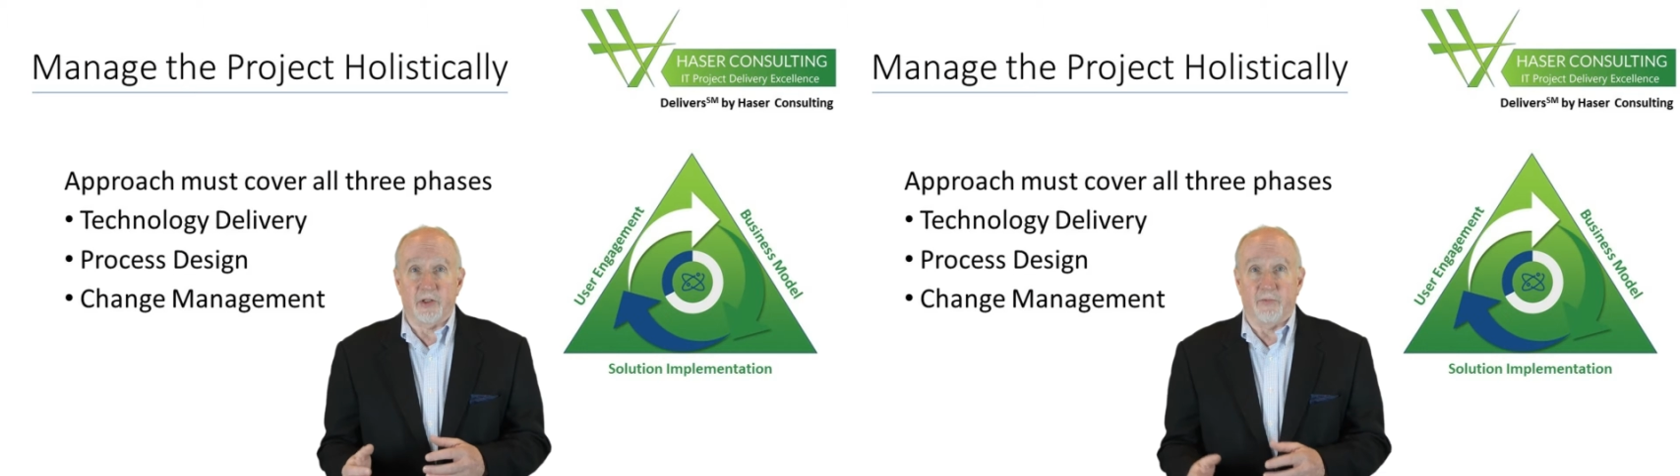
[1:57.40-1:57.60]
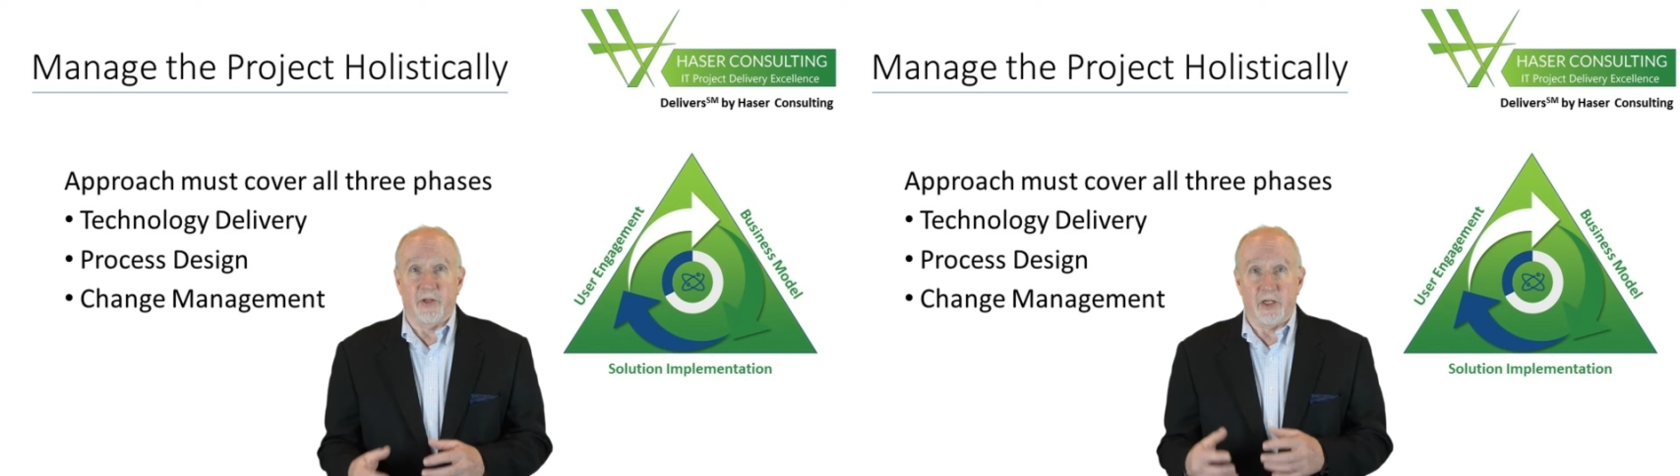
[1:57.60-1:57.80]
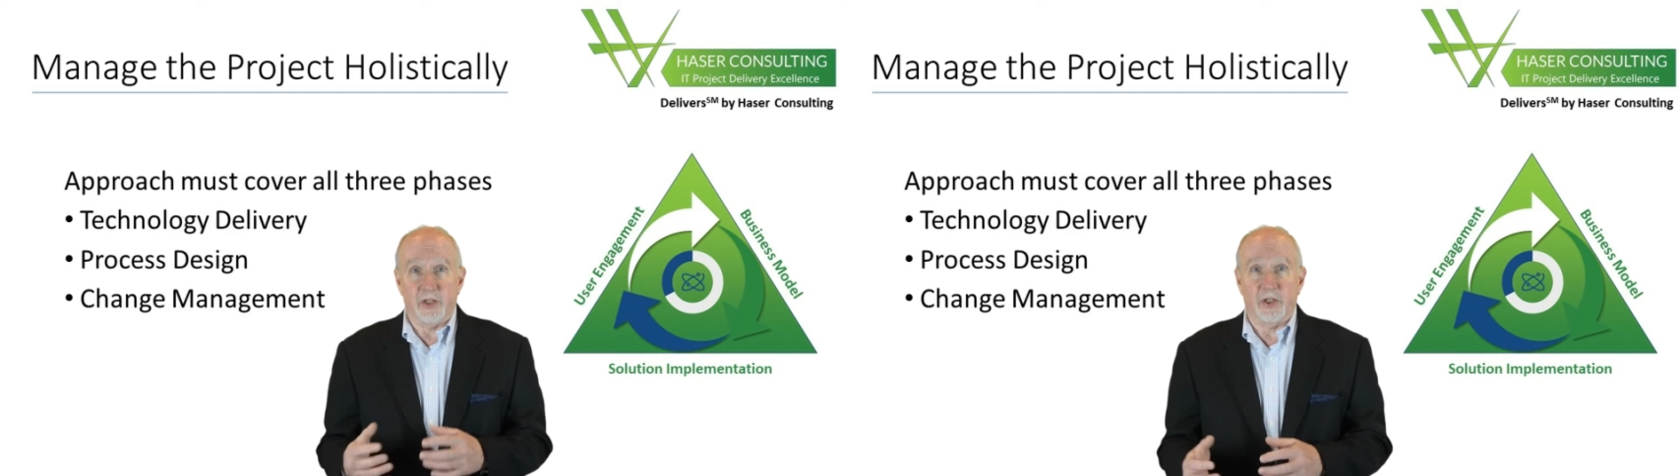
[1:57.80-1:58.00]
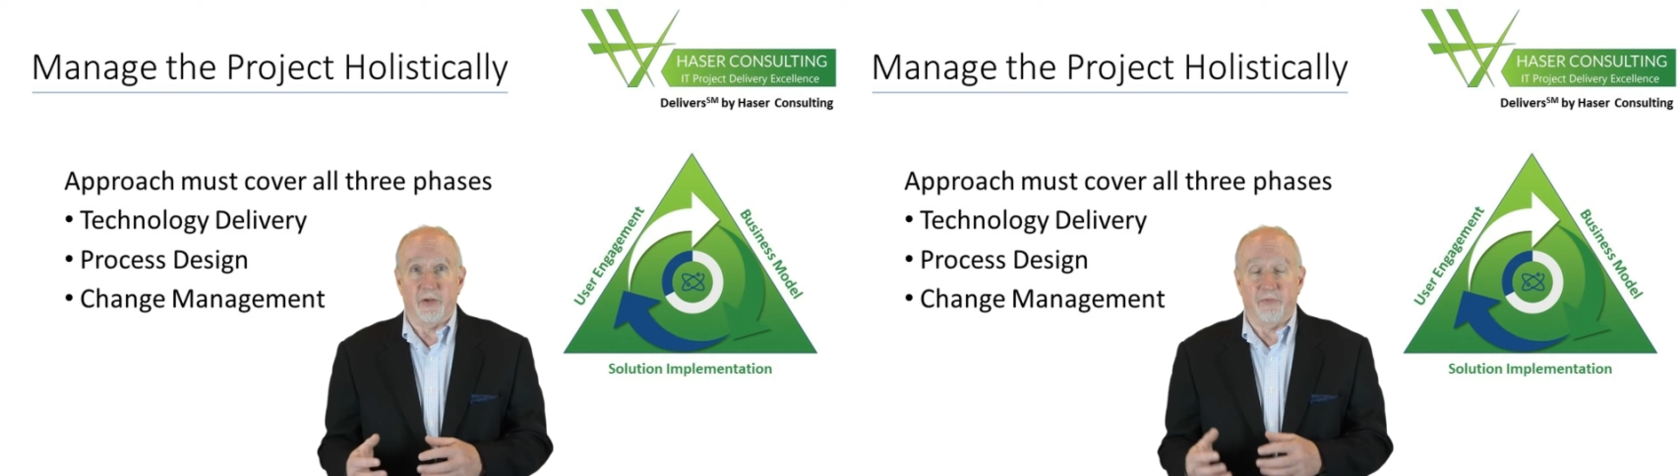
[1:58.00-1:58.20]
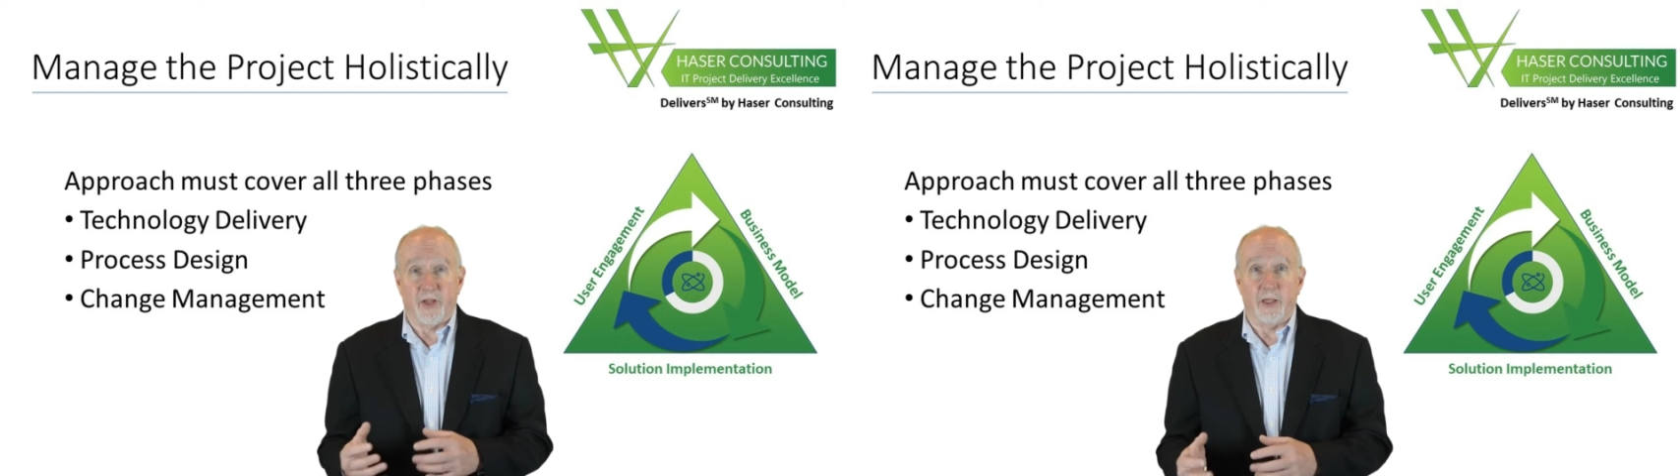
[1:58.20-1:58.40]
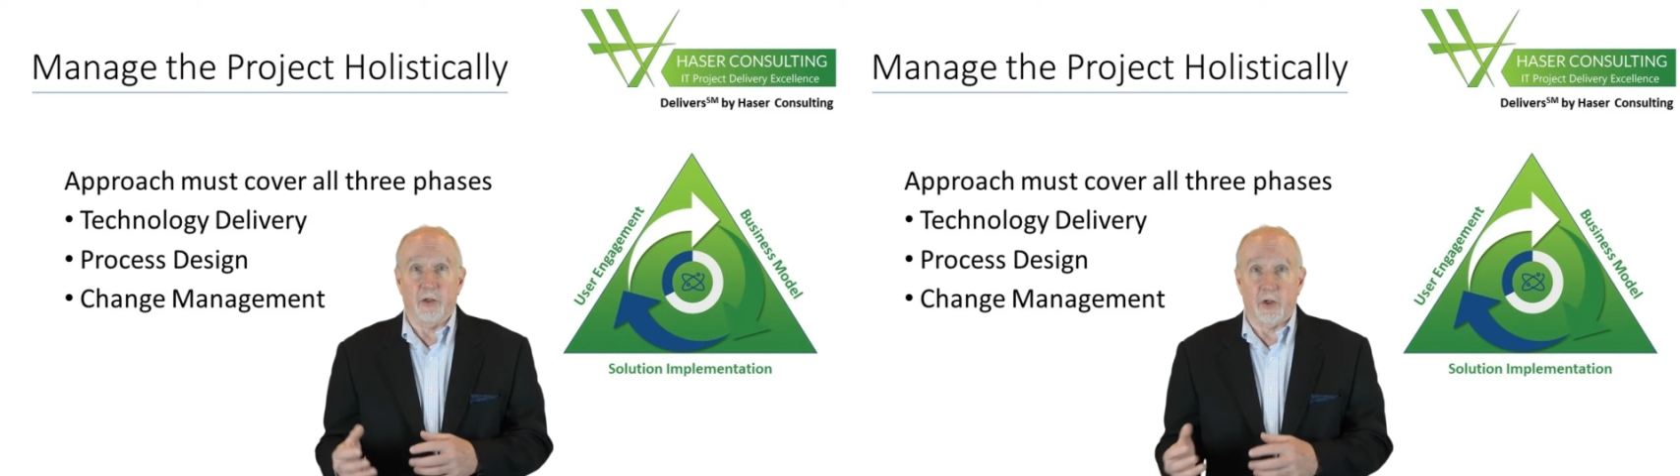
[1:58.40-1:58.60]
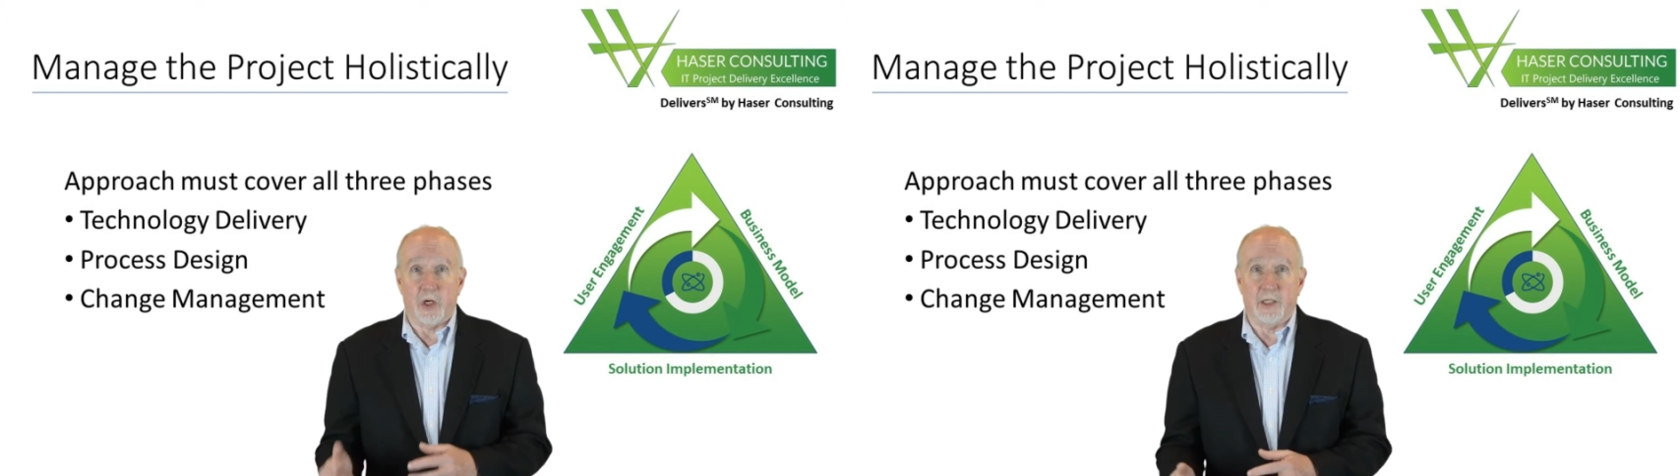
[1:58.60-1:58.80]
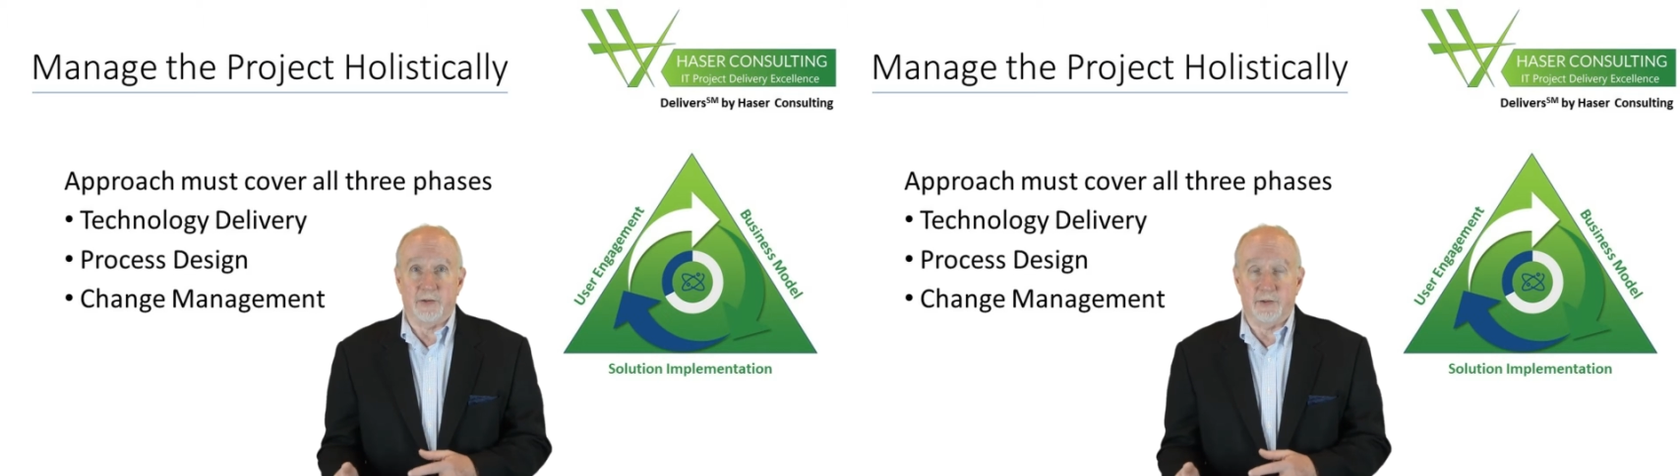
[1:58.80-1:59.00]
of initiative failure
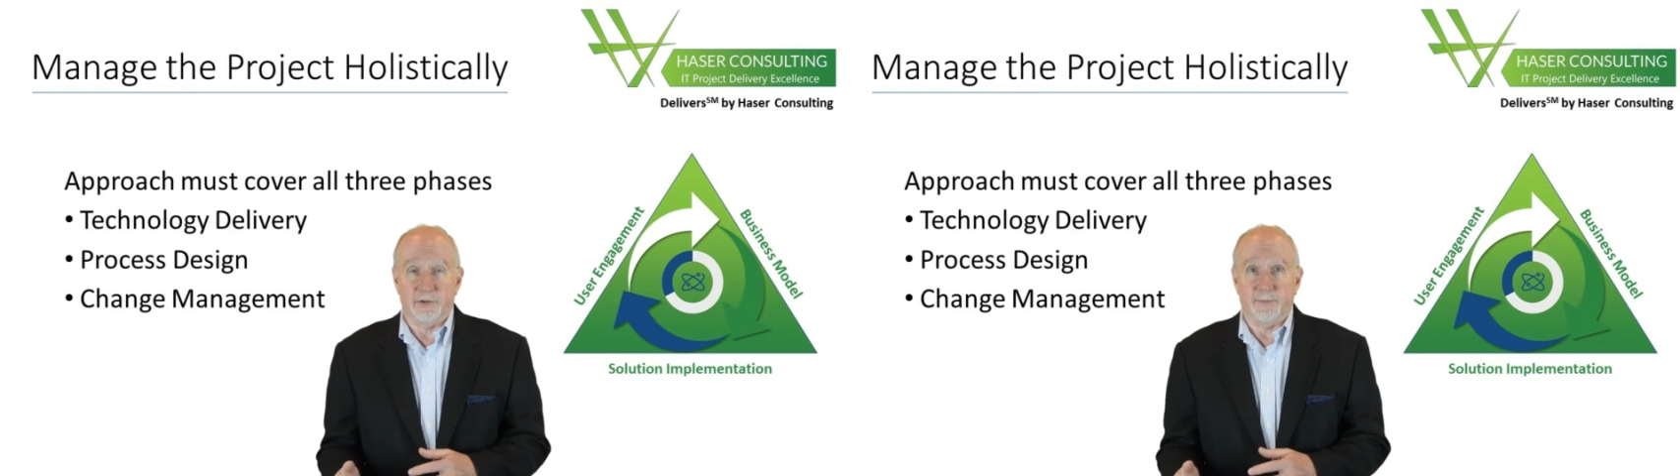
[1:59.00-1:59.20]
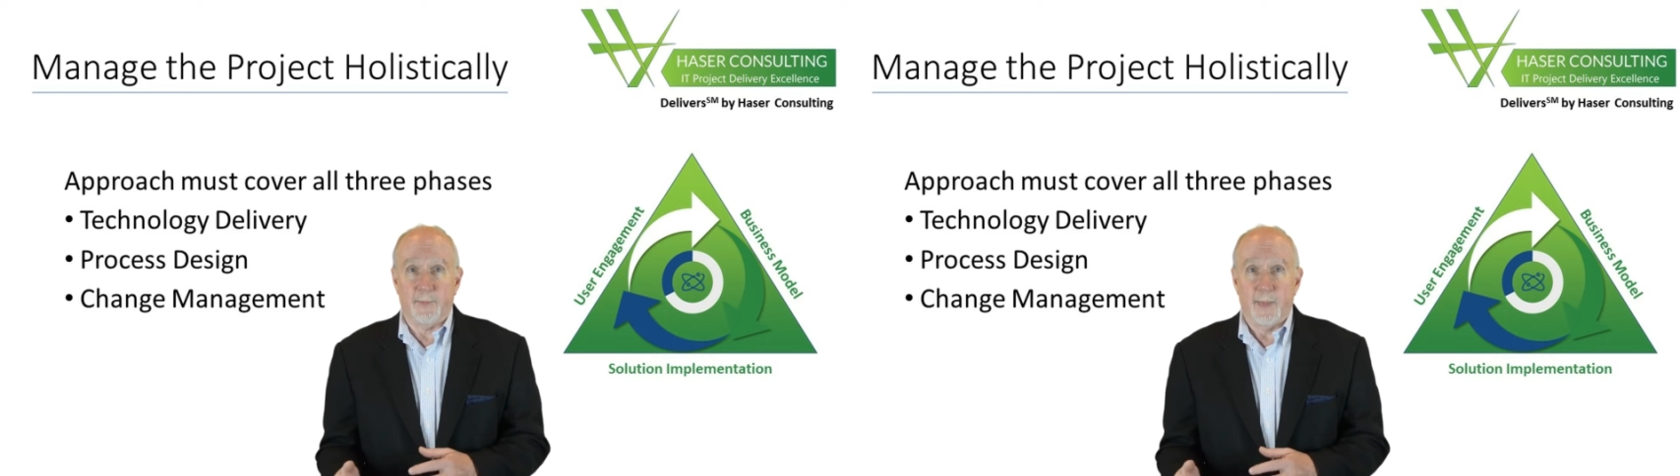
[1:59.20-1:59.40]
causes.